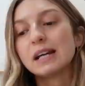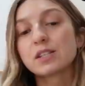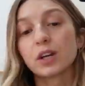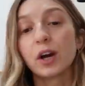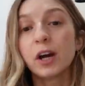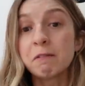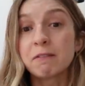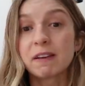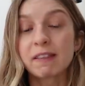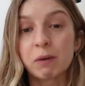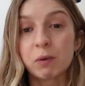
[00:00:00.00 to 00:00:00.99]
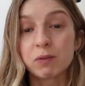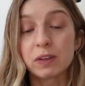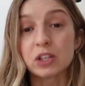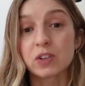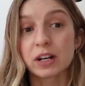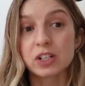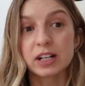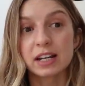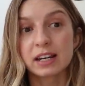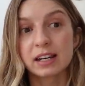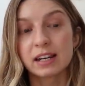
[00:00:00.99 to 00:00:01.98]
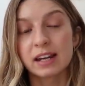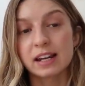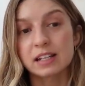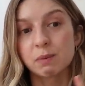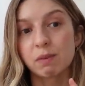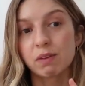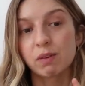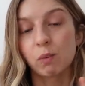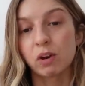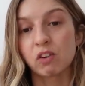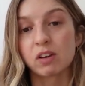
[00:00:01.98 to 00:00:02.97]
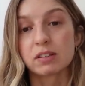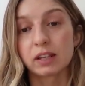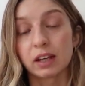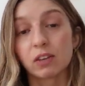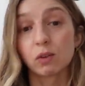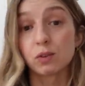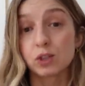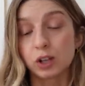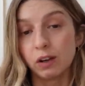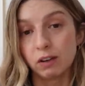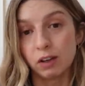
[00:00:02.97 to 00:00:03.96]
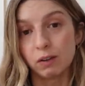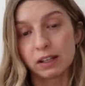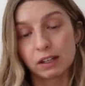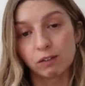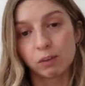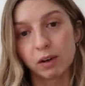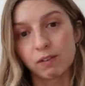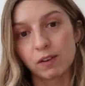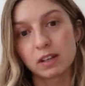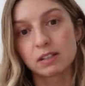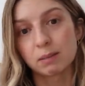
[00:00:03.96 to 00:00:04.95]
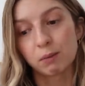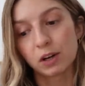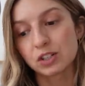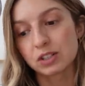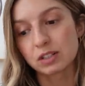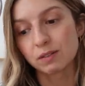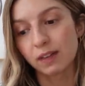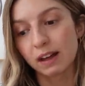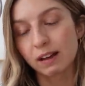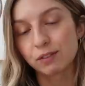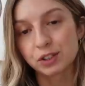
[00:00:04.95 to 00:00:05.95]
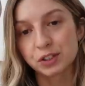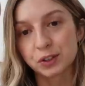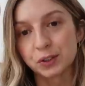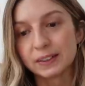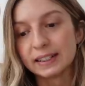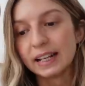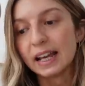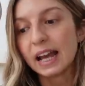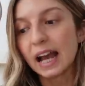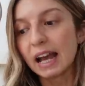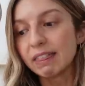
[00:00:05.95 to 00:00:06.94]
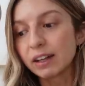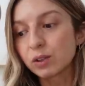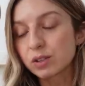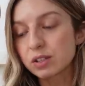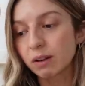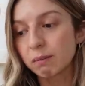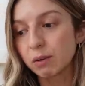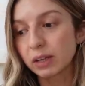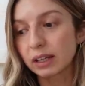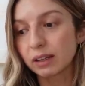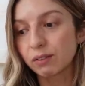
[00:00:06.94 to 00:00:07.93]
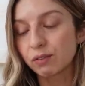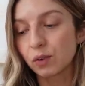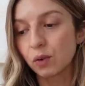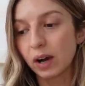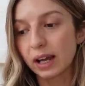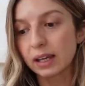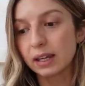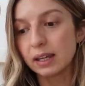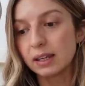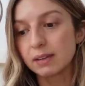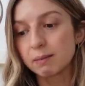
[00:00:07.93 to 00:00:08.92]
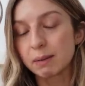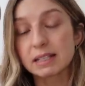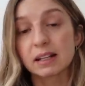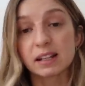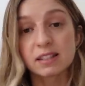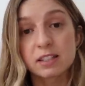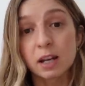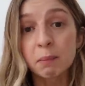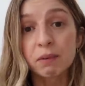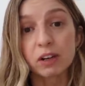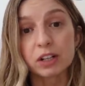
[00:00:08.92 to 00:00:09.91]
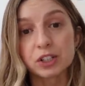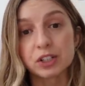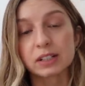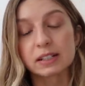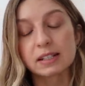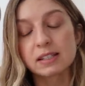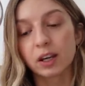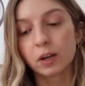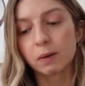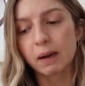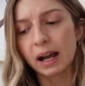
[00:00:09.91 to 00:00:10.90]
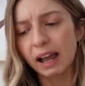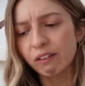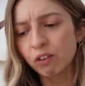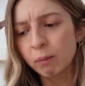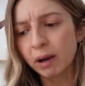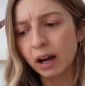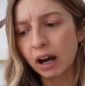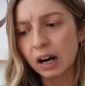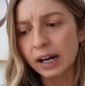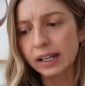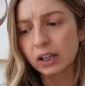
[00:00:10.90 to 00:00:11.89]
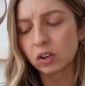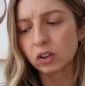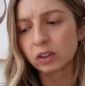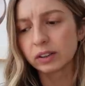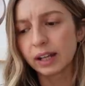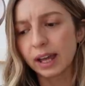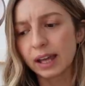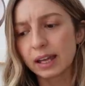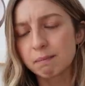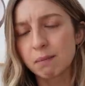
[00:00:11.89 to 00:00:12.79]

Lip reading: So hopefully that will feature actually in next month's wish list. I can sort of show you and give you my first impressions of that for sure. And then also I'm looking for basically a summer version. So I have got my eye on a